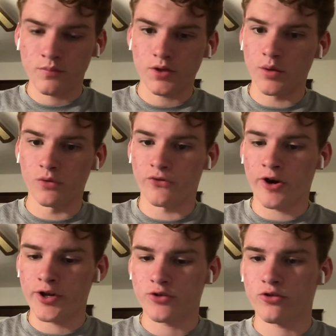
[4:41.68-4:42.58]
it was very
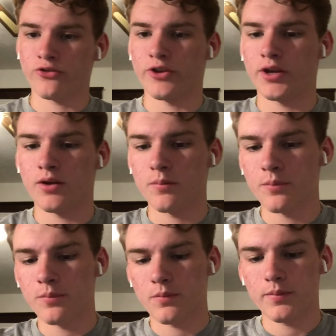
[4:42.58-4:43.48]
interesting.
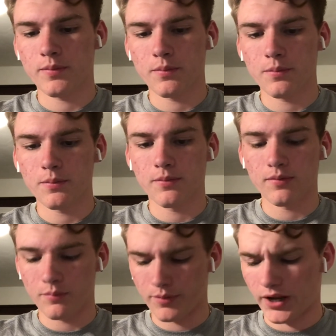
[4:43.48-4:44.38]

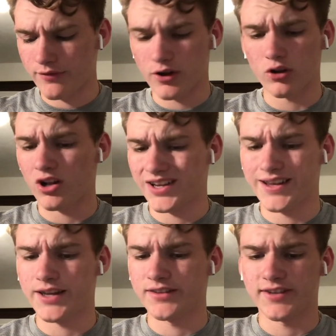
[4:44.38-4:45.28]
But I found a lot of
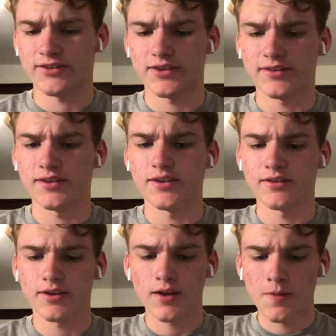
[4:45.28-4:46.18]
inconsistencies,
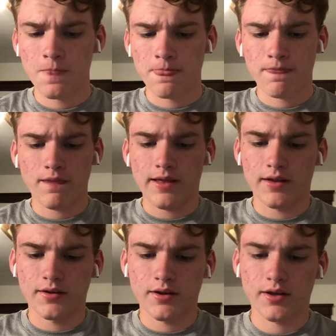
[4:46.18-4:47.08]

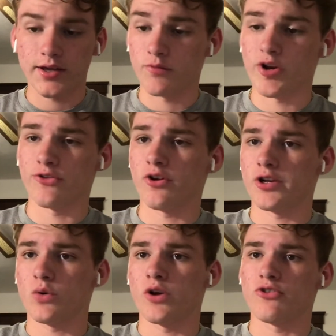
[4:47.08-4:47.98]
and it raised a lot
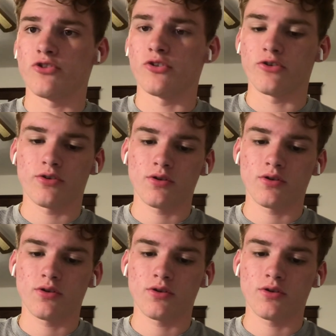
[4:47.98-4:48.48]
of questions.